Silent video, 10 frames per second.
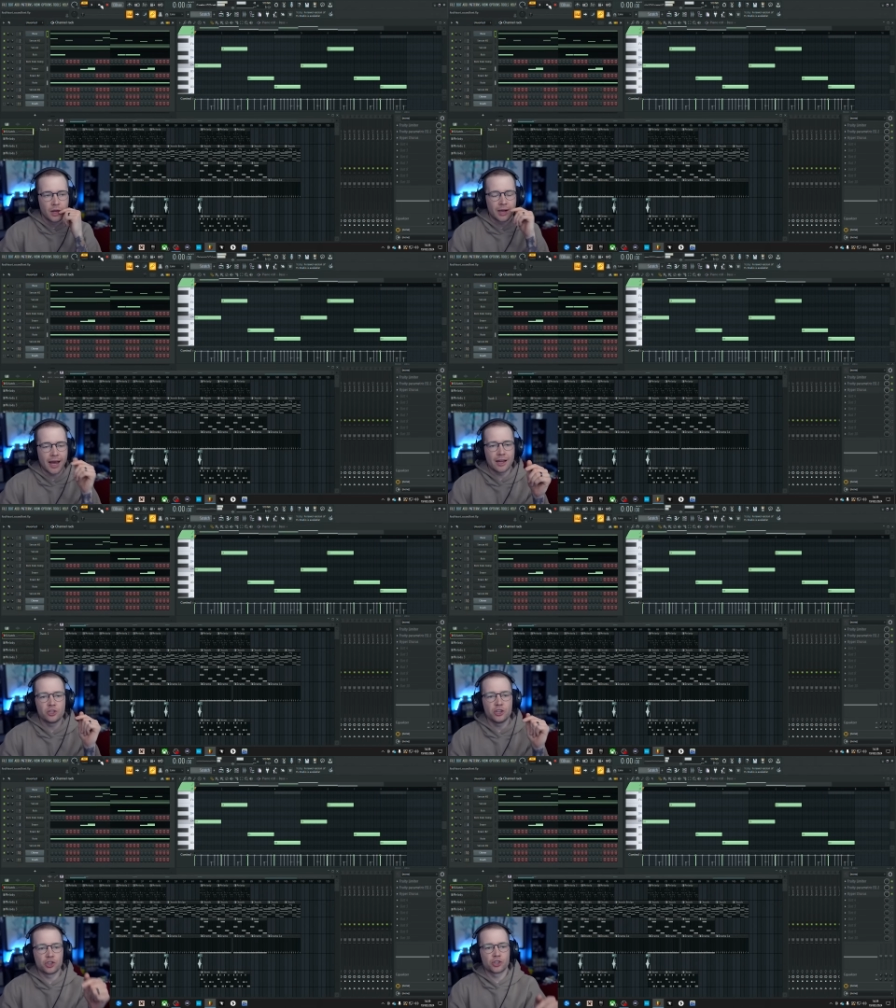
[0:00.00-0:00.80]
And I
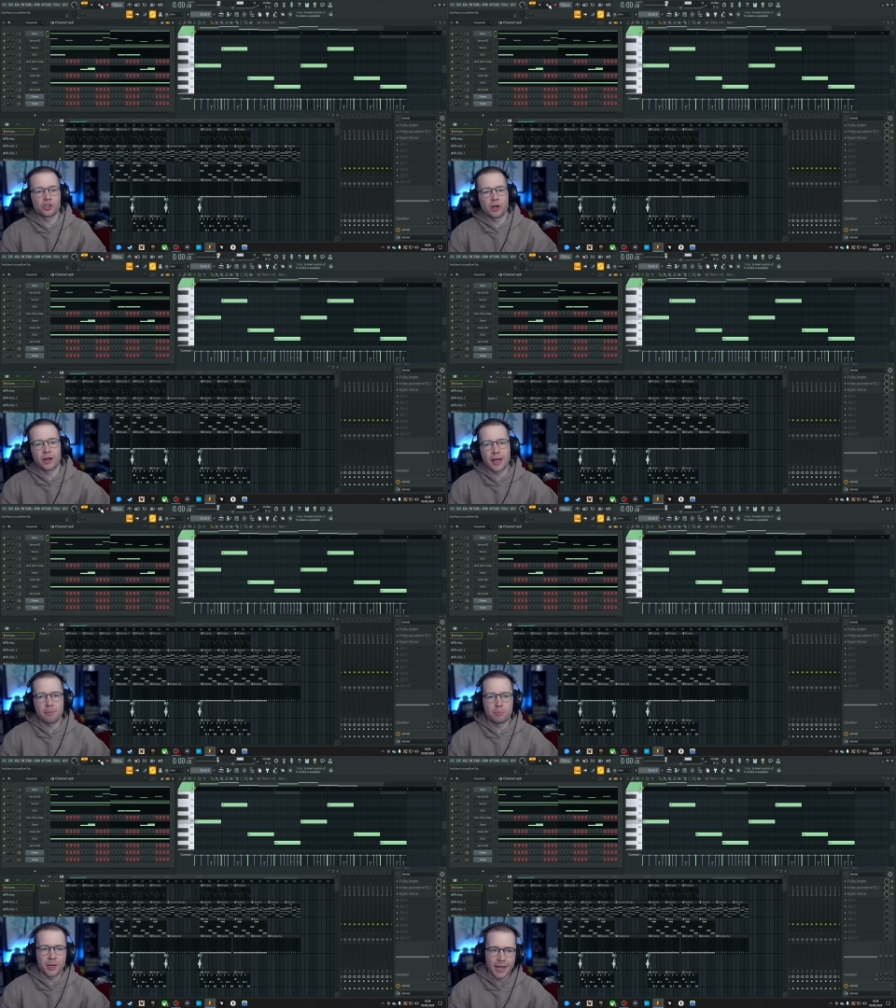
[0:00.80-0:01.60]
actually just started
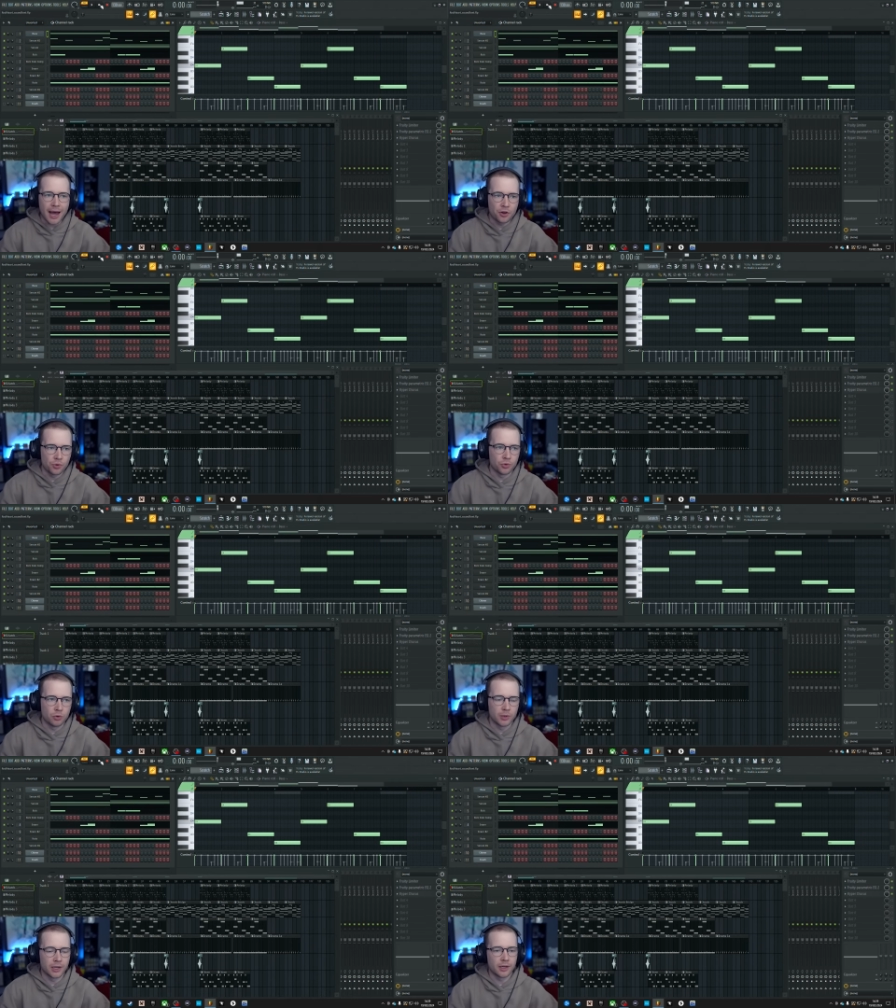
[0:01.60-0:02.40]
in piano
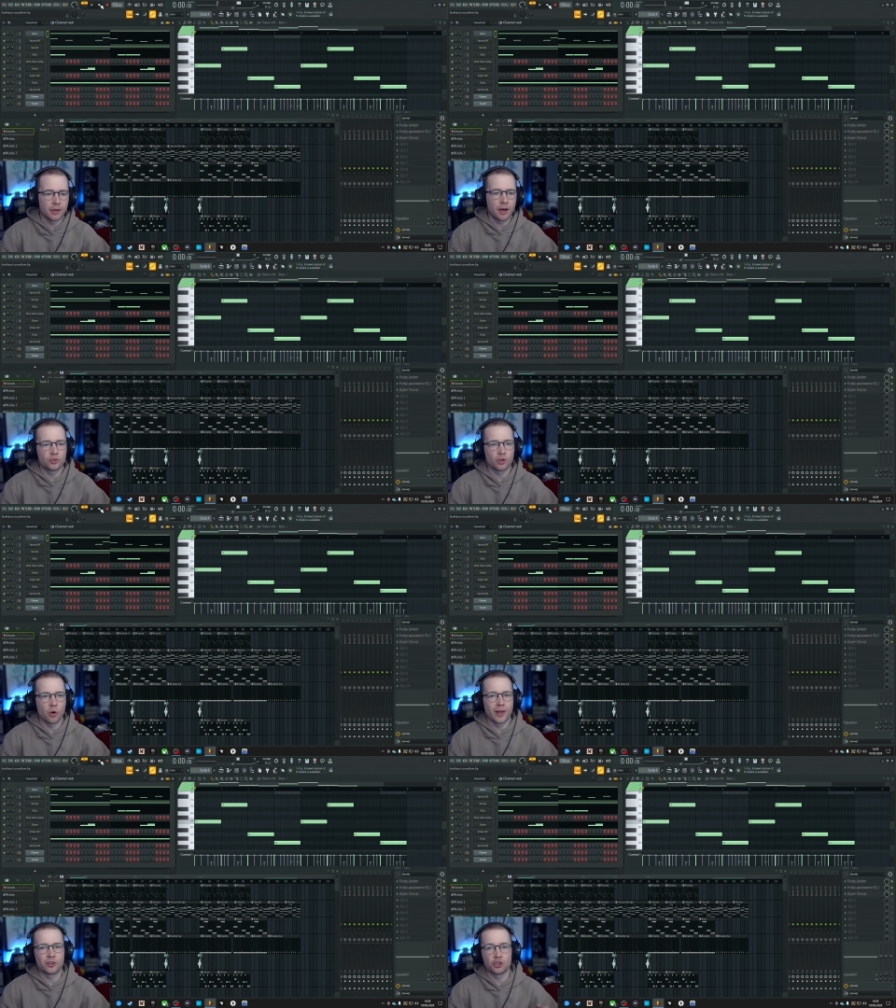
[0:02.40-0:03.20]
normally,
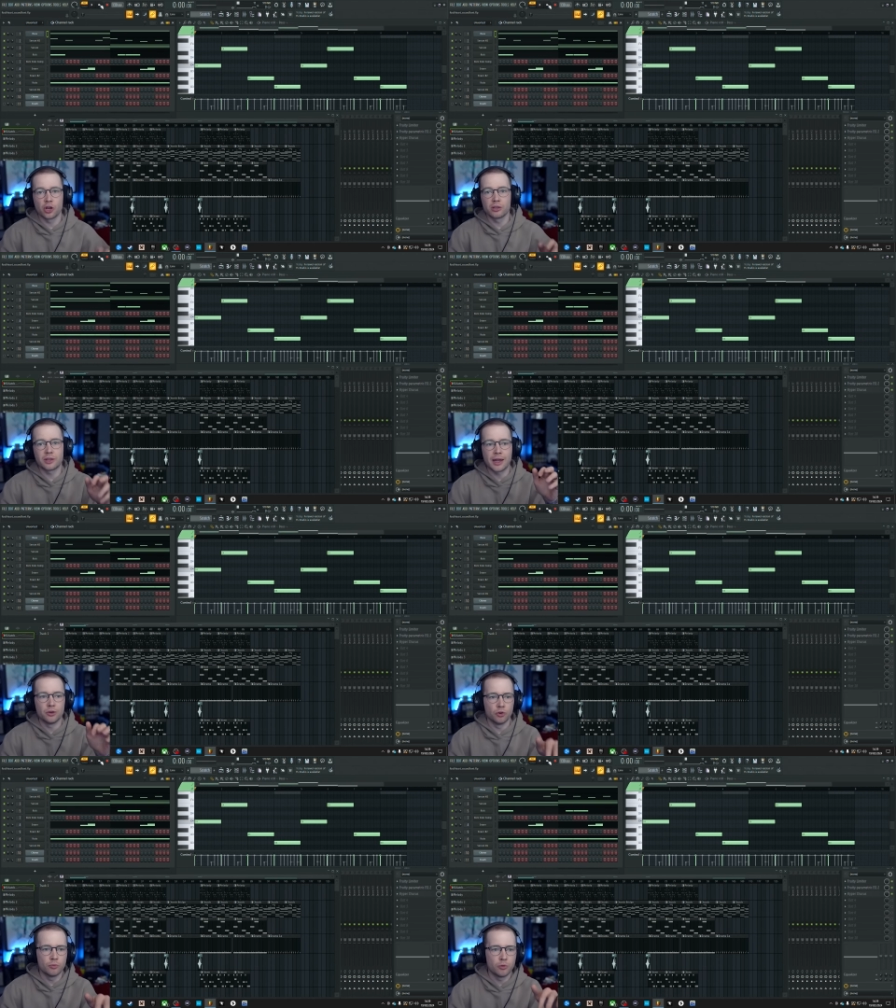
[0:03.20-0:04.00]
so it's just
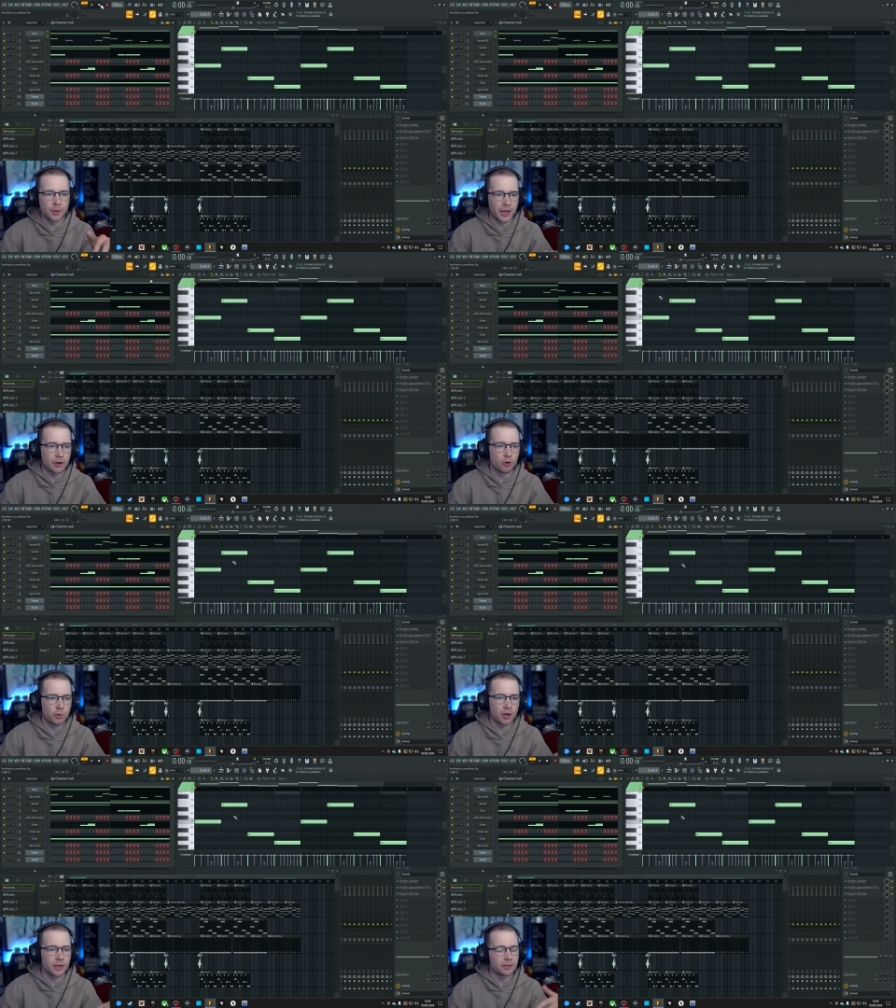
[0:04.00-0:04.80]
a normal piano
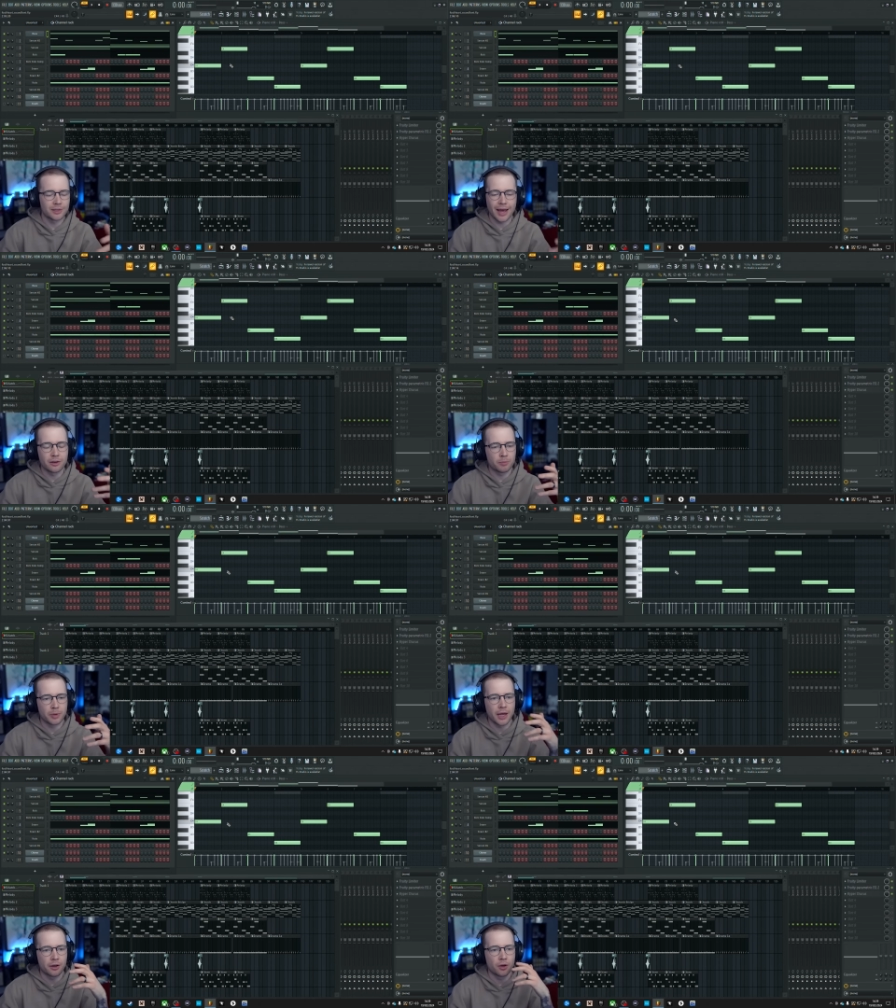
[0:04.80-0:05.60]
plugin, standard
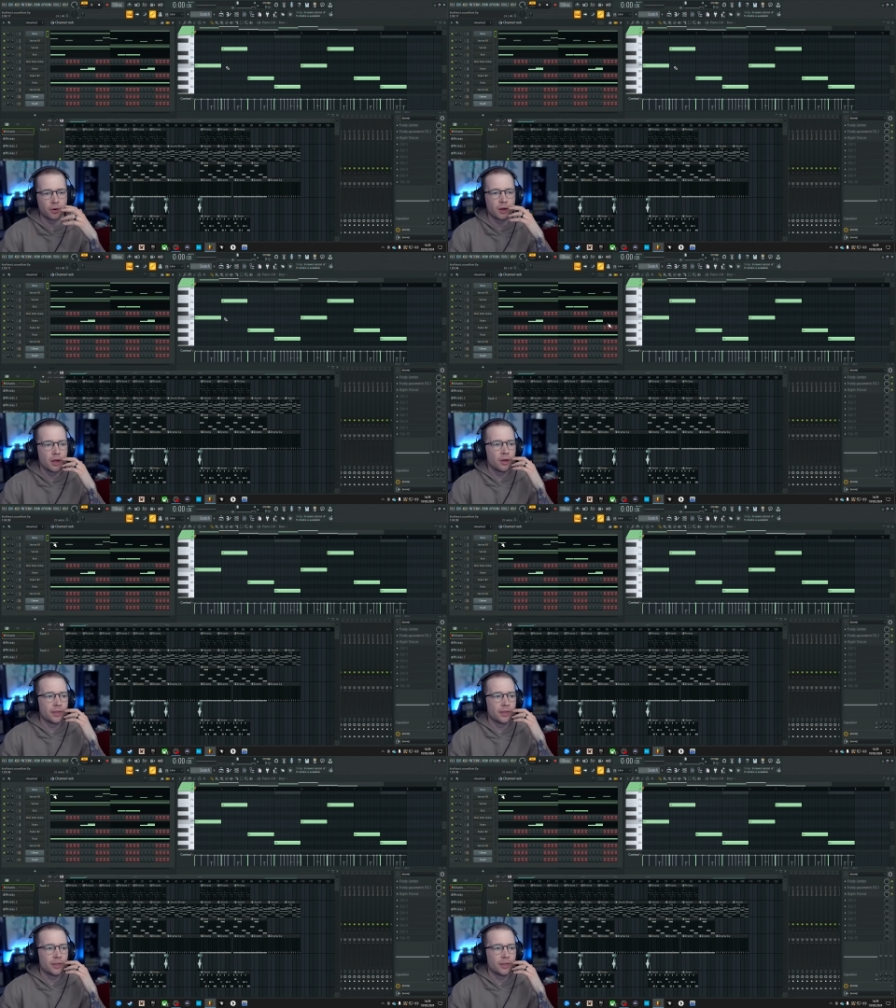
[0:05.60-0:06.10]
piano.